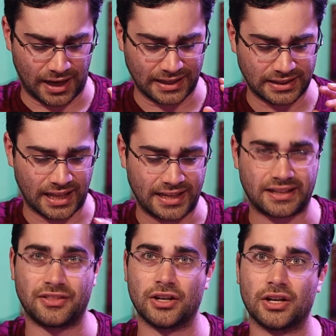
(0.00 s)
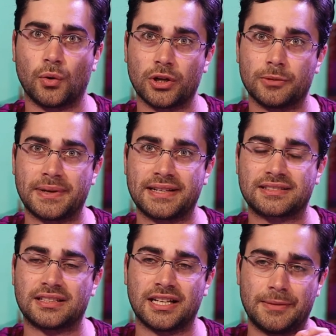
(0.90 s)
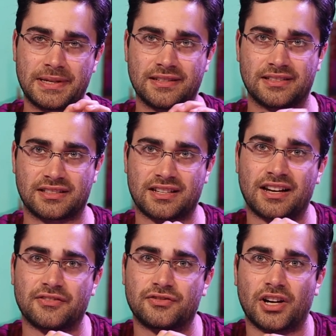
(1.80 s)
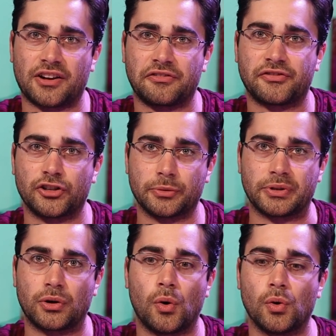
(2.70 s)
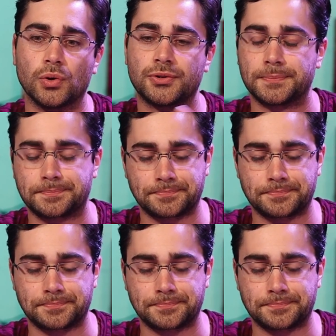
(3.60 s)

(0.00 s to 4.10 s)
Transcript: I like the oil-based clay because it's kind of got a firmer hold.